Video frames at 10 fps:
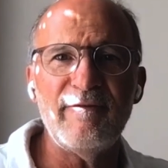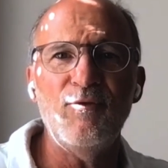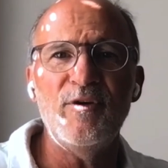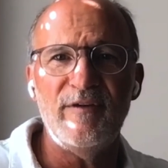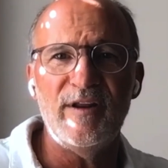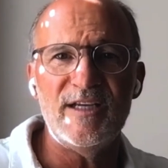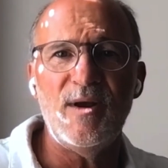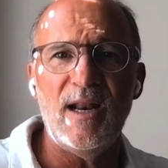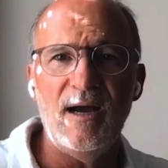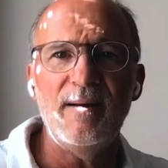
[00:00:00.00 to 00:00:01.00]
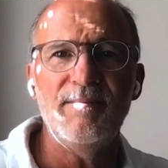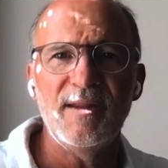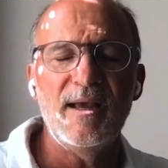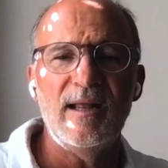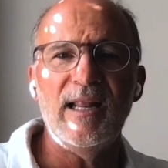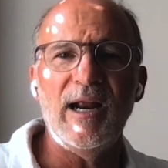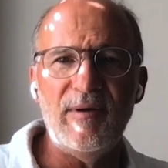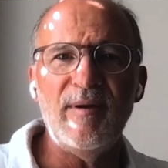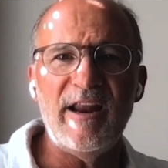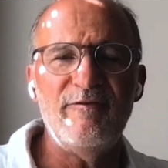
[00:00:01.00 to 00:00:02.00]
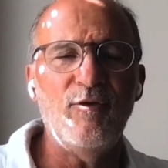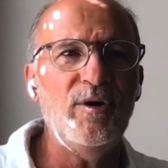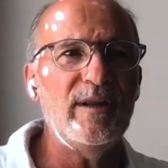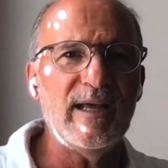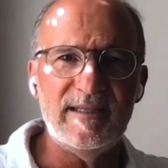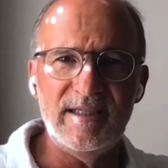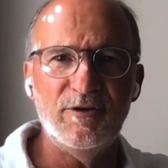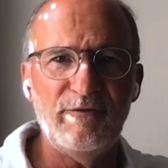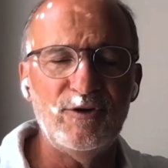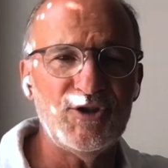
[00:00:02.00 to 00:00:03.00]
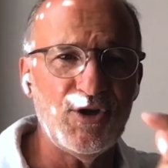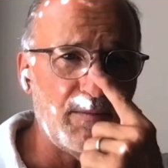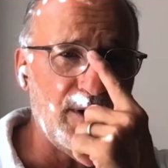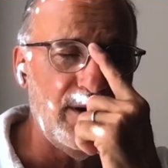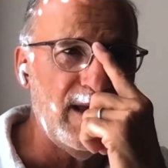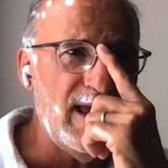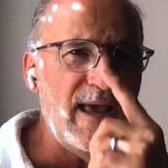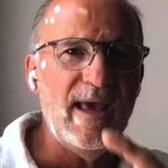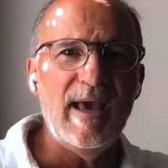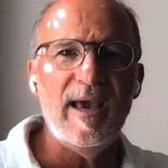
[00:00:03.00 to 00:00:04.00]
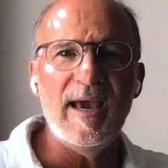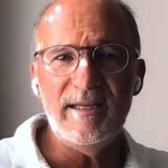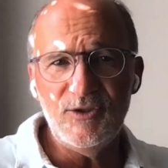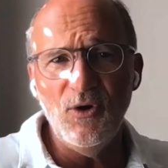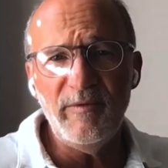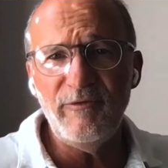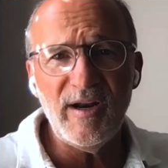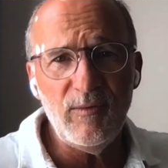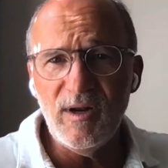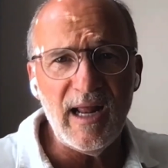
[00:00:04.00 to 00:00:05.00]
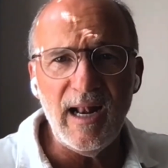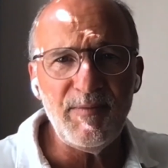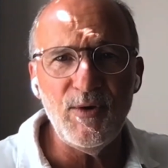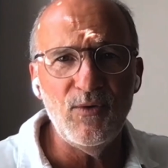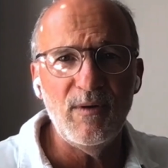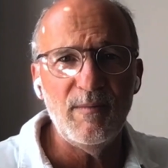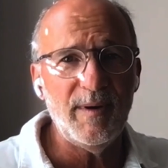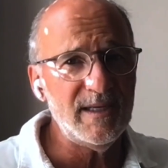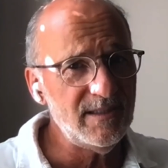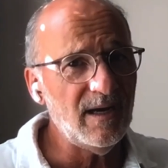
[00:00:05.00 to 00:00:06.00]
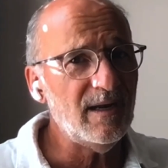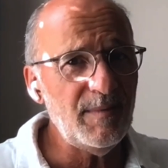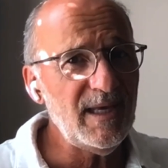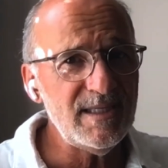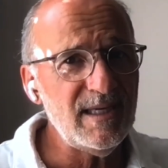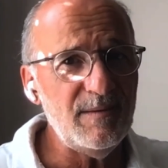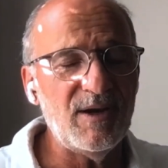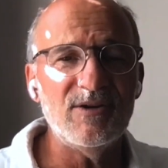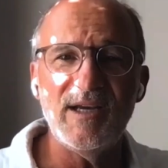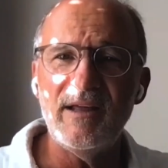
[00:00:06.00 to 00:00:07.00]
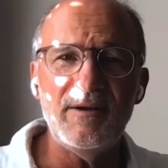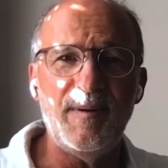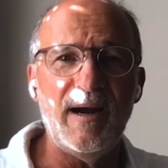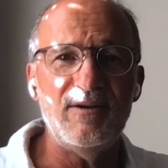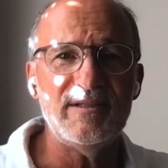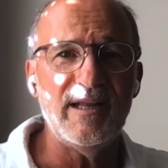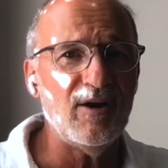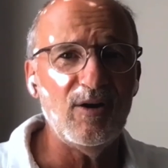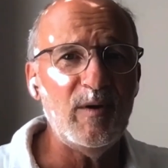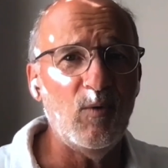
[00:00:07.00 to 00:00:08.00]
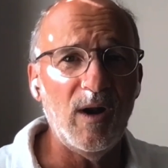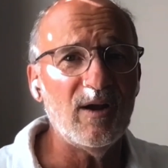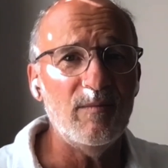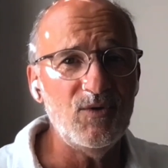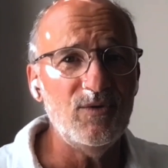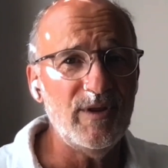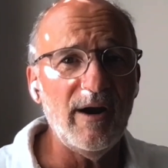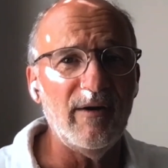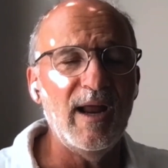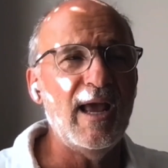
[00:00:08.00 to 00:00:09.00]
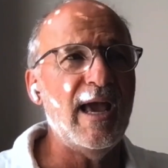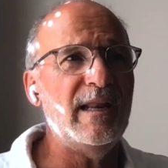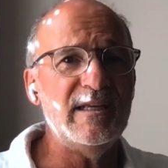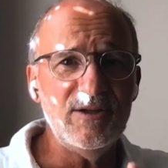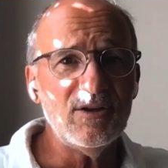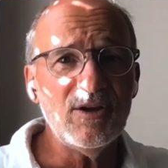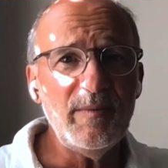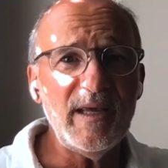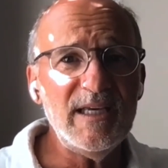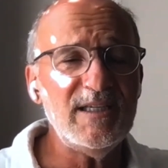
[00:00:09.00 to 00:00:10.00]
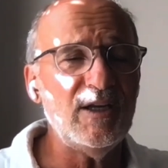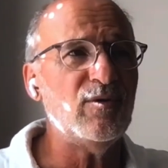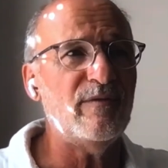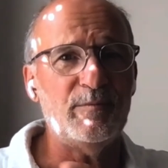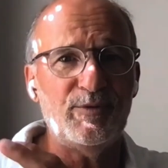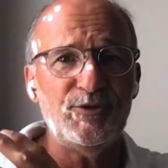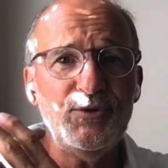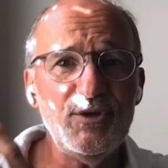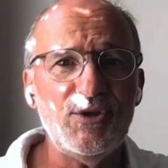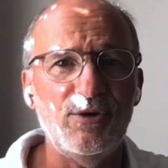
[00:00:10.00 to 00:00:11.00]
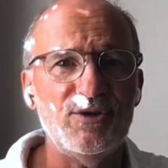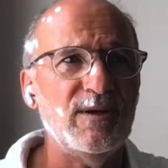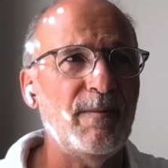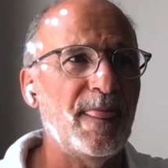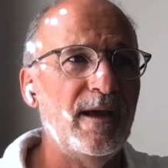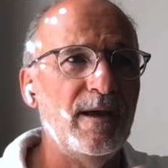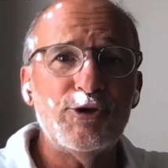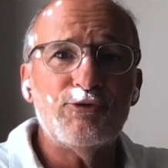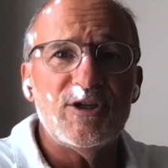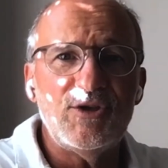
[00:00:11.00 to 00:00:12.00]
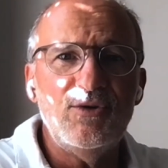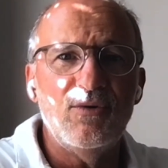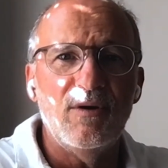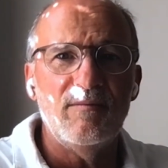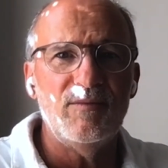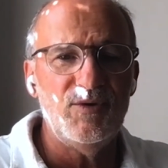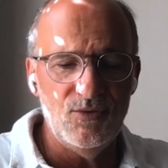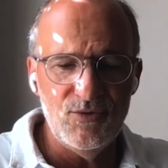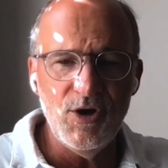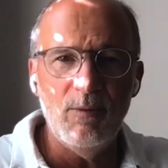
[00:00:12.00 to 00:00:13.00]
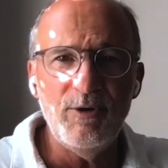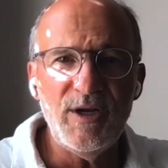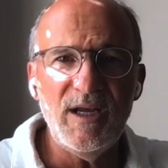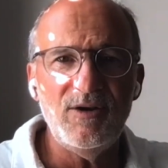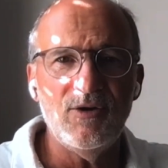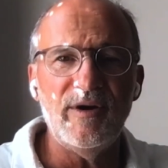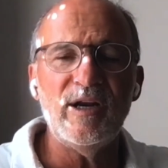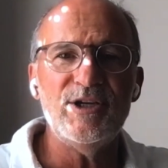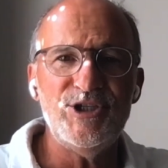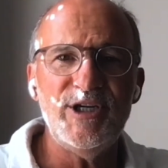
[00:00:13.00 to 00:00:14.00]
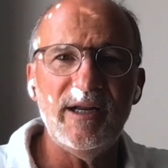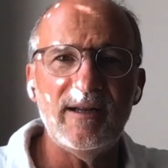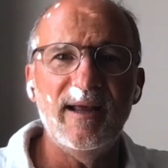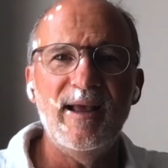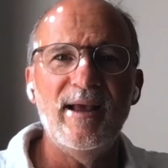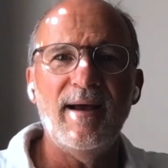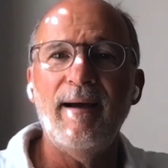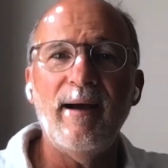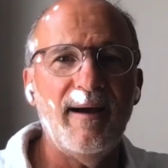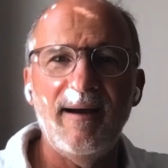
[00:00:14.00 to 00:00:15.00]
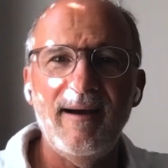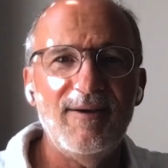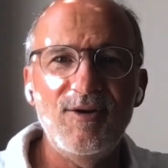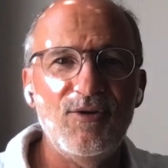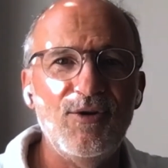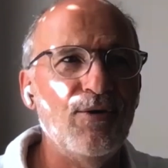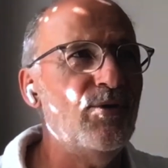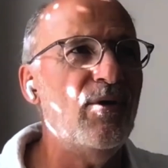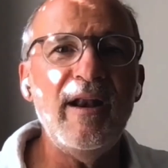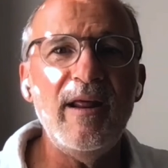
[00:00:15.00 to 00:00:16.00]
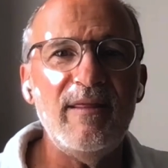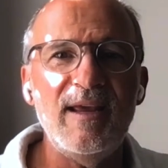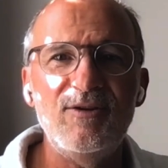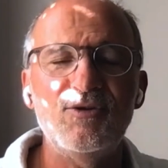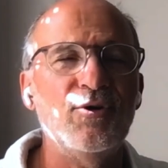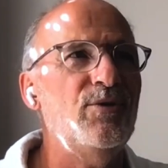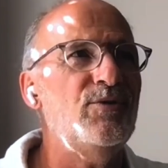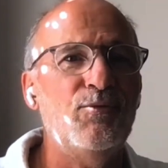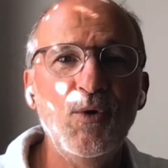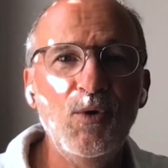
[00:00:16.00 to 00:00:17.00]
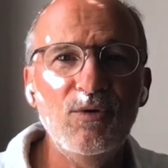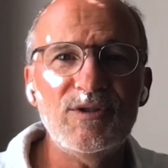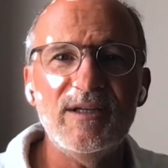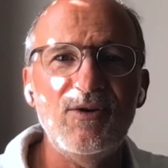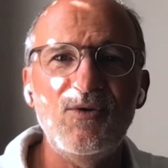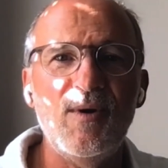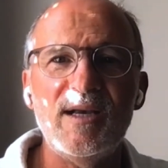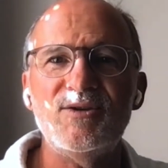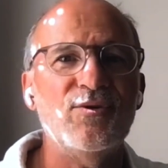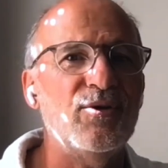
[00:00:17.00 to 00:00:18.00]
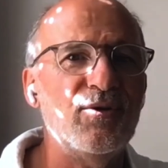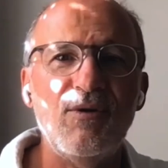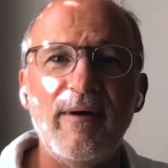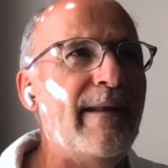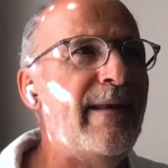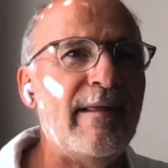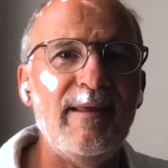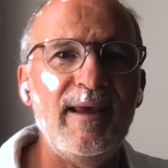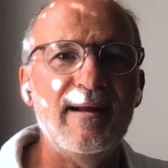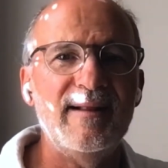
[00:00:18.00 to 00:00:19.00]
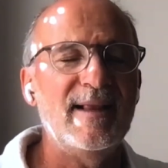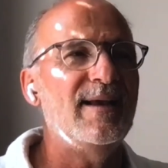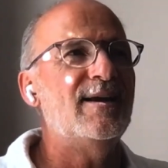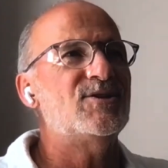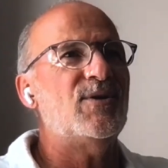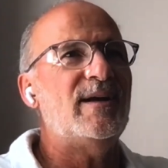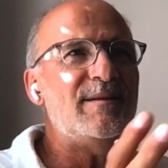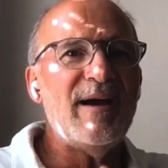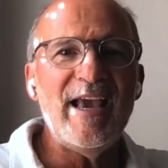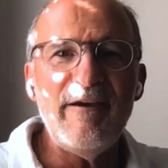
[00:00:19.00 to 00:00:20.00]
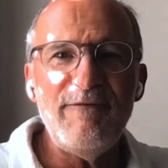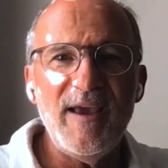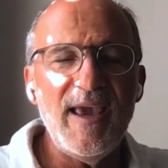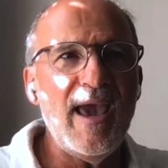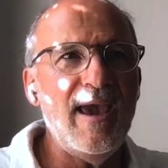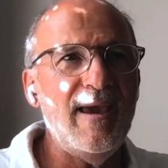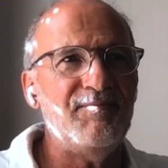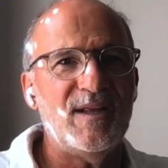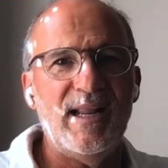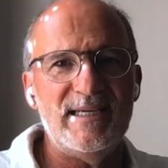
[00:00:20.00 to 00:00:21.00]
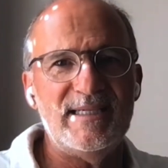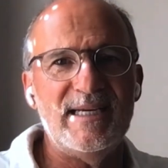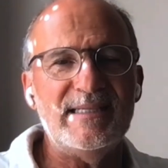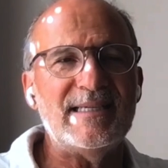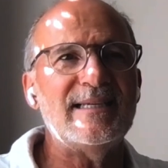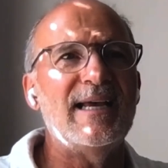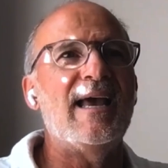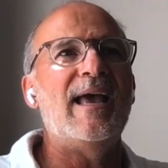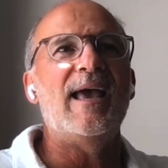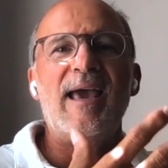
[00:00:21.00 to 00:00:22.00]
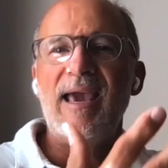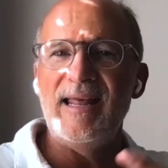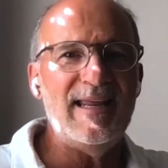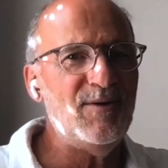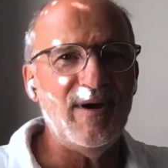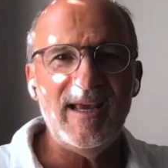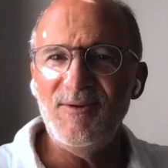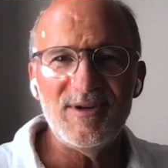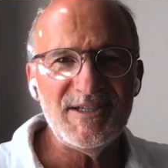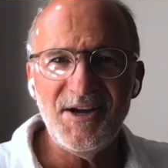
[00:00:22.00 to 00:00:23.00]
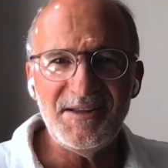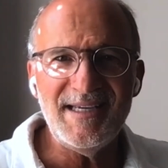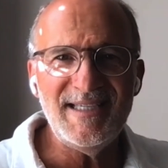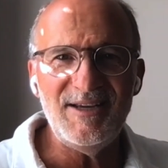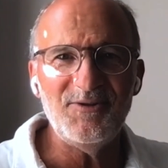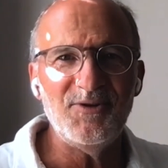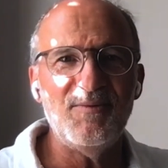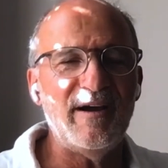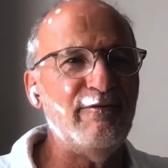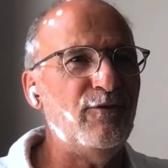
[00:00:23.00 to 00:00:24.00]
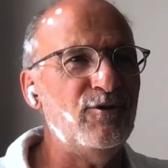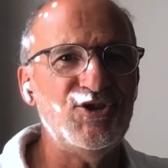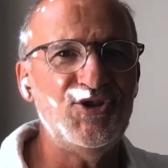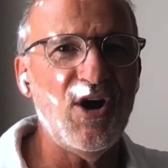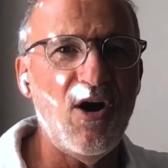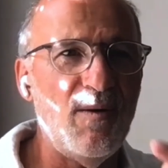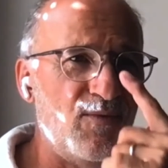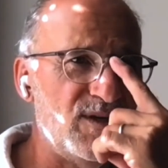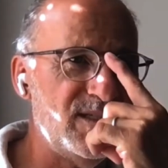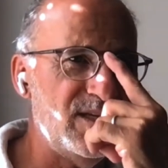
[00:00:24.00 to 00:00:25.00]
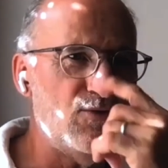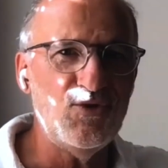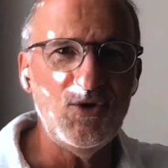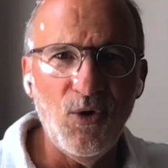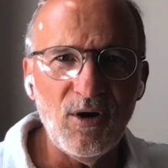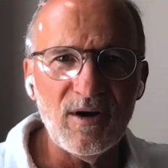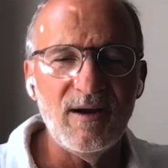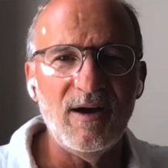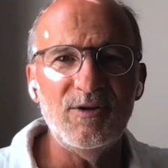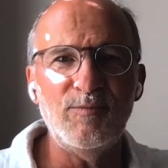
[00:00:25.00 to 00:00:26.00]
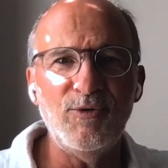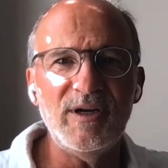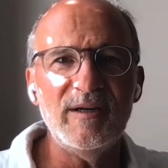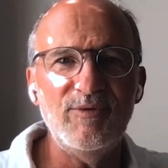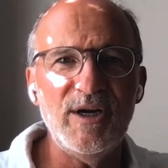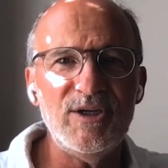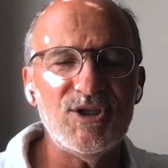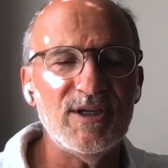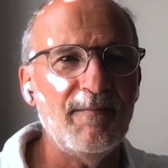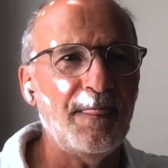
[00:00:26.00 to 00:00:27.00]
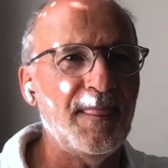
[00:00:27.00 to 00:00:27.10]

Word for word: I flew in Venezuela, Larry Blanford, mm-hmm. that did the first Top Gun. And he told me, Fred, I will help you, but it's not going to be easy because the other pilots, they're not going to be welcome you there. And it's not going to be easy to have the producers trust you you nobody, you're English shit. Uh, you know, you don't know anything. You don't know the rules in the U.S. You don't know nothing. So I did my FAA license. And anyway, it was not easy. You know, my first job was in New York on the Brooklyn Bridge.